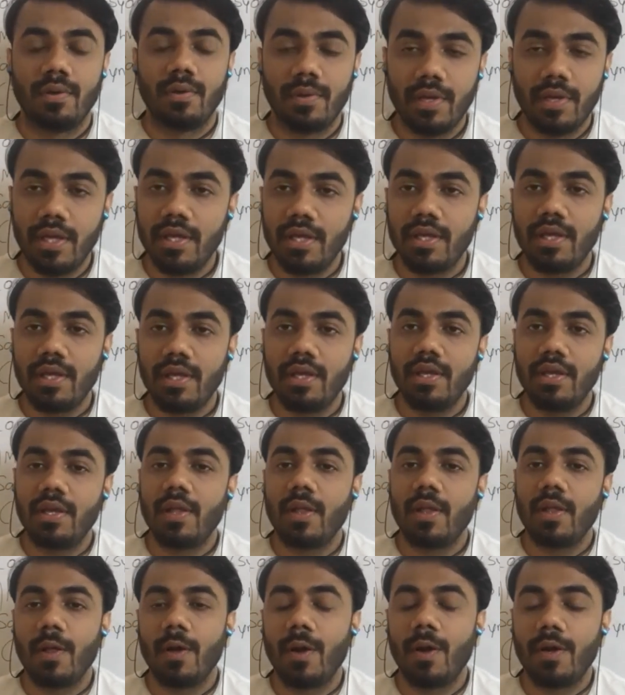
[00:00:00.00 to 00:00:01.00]
Okay,
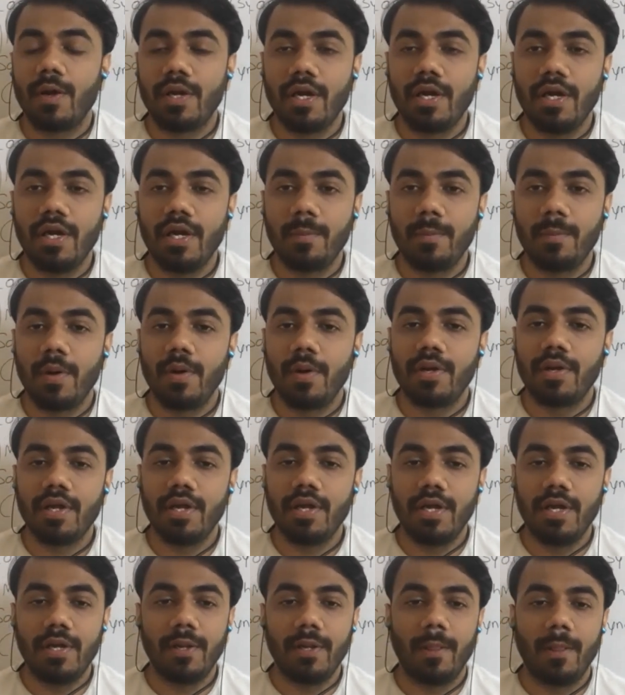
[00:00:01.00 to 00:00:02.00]
got it about
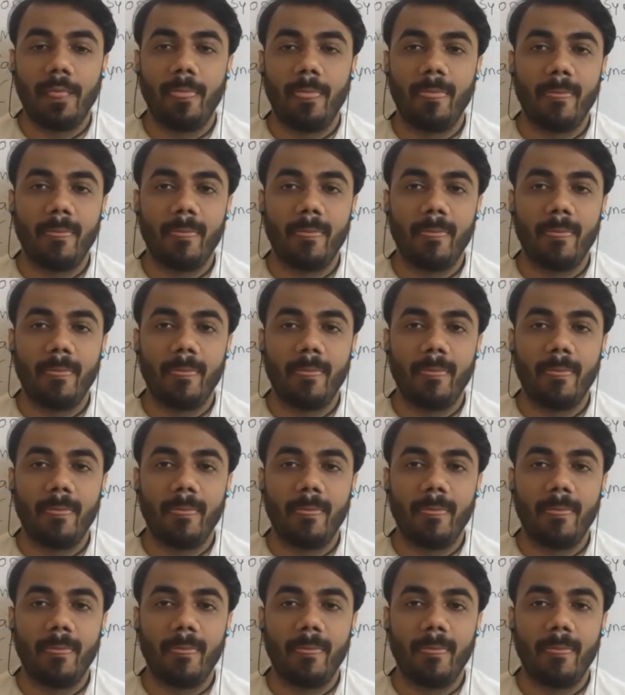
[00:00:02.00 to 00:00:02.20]
it?